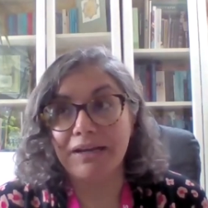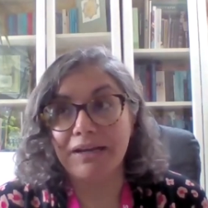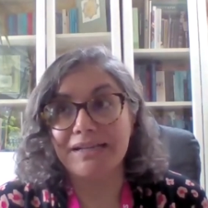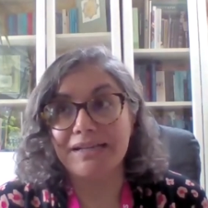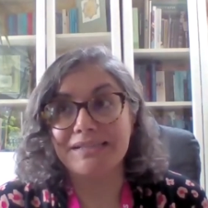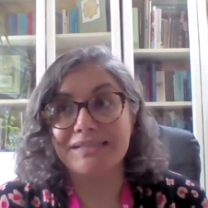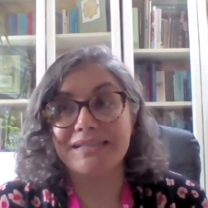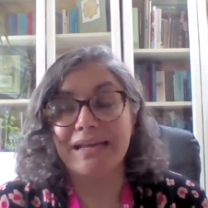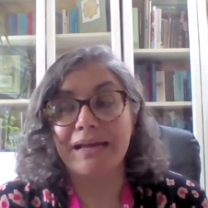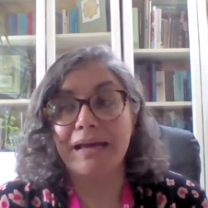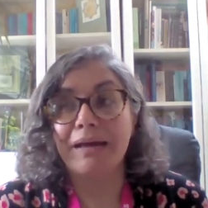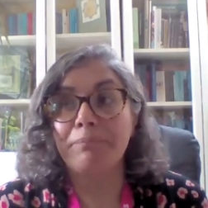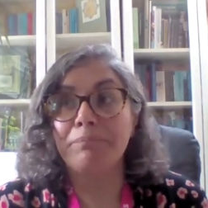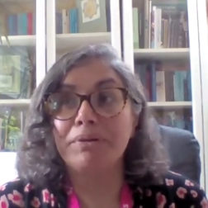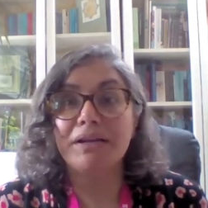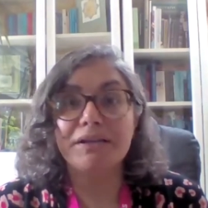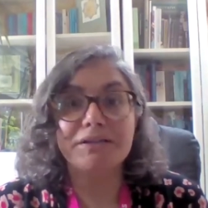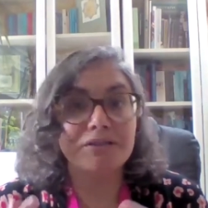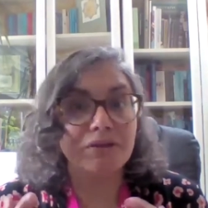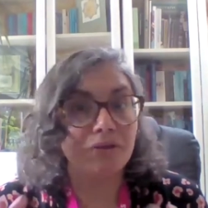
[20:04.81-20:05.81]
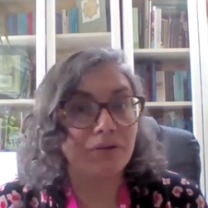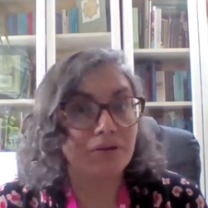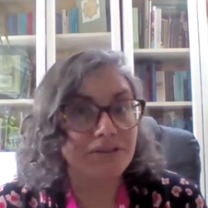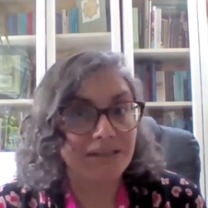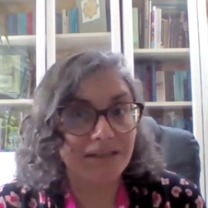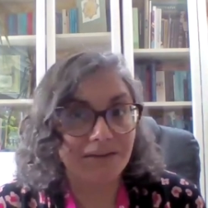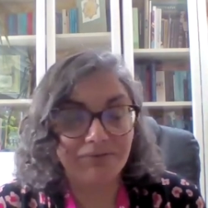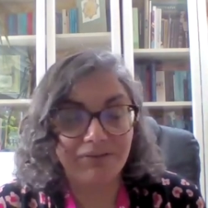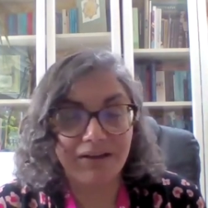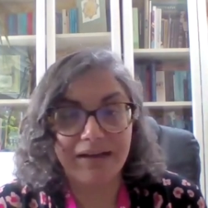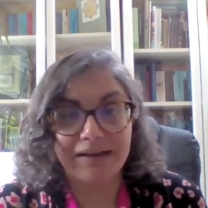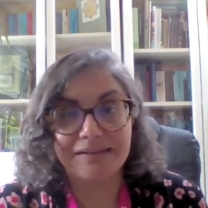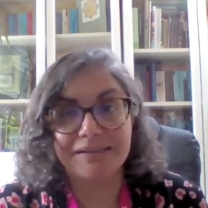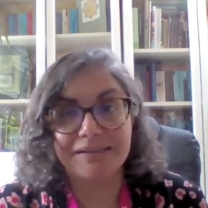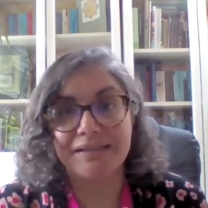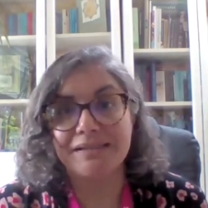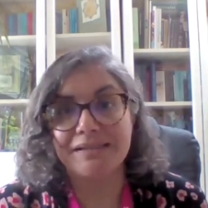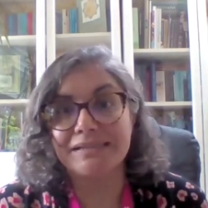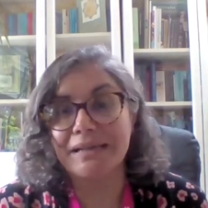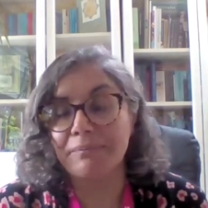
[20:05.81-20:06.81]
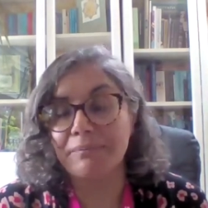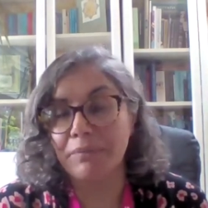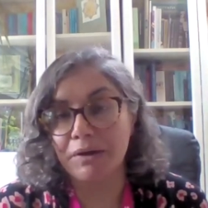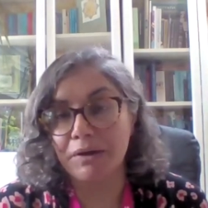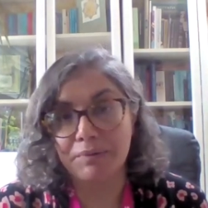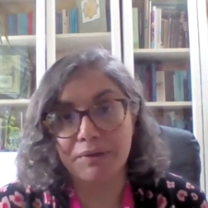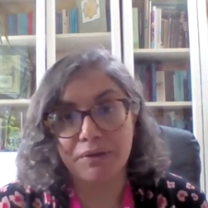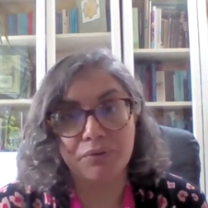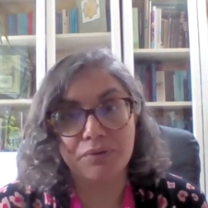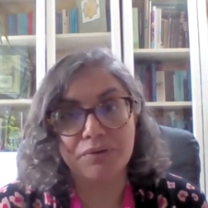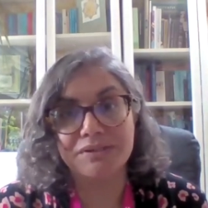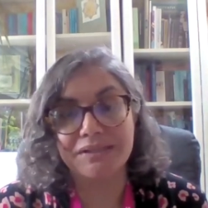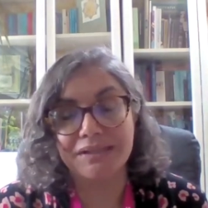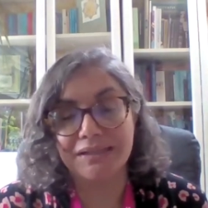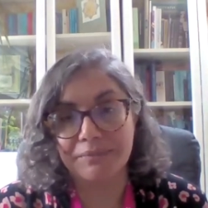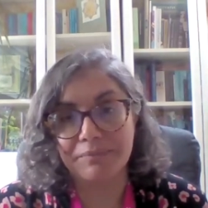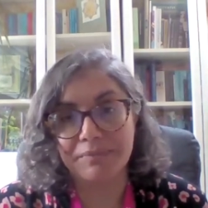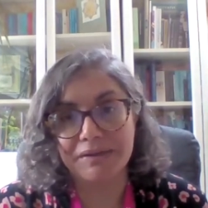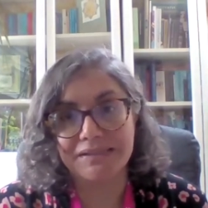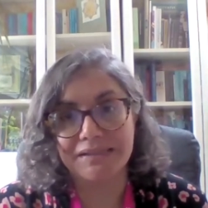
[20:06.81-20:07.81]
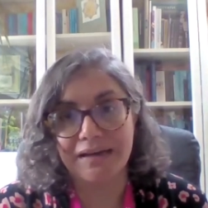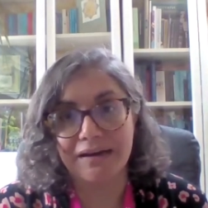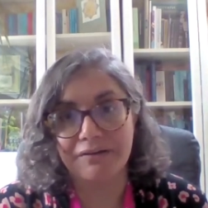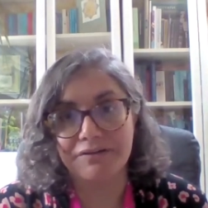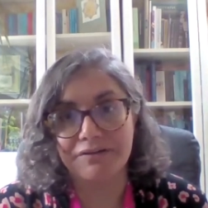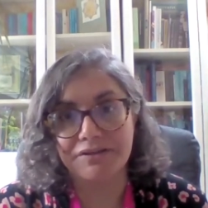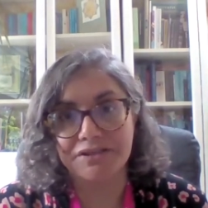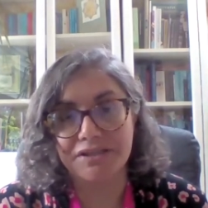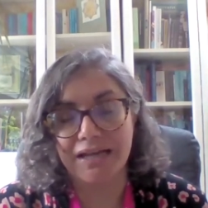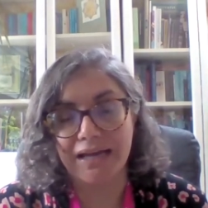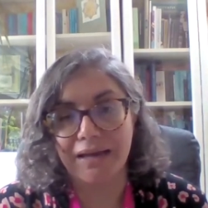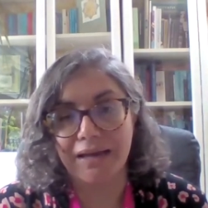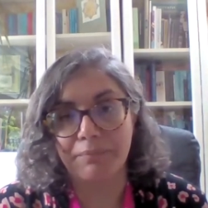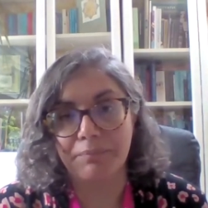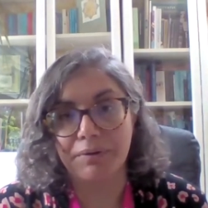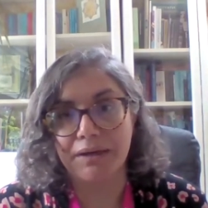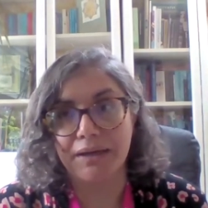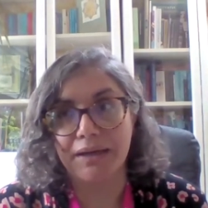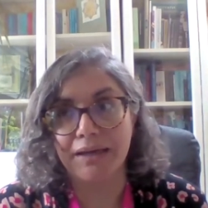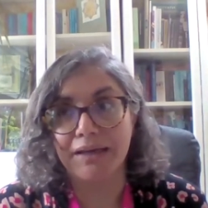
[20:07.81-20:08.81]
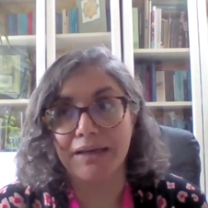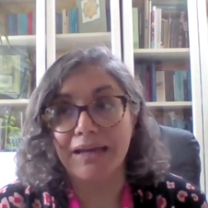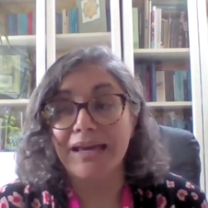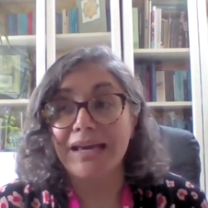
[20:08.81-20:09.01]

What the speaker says: Is there blood clotting factors that might be causing the miscarriage to happening?